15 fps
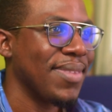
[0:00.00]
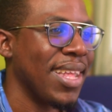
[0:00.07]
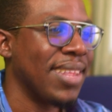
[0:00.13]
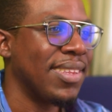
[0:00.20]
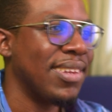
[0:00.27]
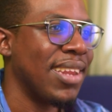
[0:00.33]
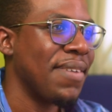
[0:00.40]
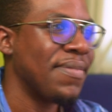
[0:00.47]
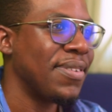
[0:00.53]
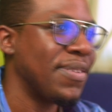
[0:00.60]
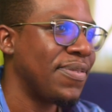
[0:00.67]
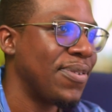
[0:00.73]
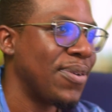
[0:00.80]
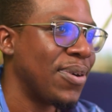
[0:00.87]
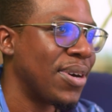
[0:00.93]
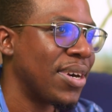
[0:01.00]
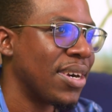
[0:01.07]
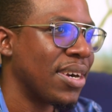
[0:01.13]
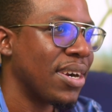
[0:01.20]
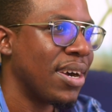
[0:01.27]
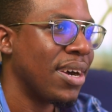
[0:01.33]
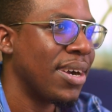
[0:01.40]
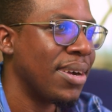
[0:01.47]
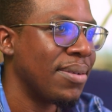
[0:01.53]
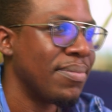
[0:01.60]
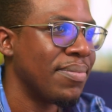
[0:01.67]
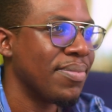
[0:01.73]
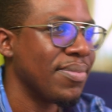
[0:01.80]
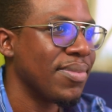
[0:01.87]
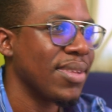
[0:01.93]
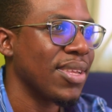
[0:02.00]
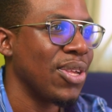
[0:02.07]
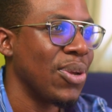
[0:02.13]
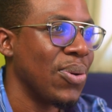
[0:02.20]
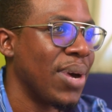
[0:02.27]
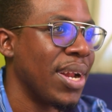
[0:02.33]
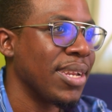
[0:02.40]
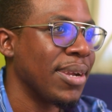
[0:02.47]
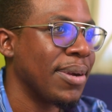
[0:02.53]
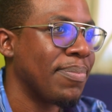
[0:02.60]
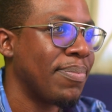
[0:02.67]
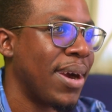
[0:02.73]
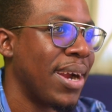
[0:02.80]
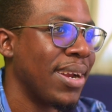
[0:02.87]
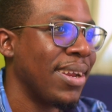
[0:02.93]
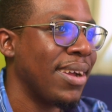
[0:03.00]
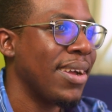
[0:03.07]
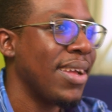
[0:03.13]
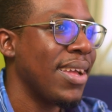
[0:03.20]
It's novel for you and your partner,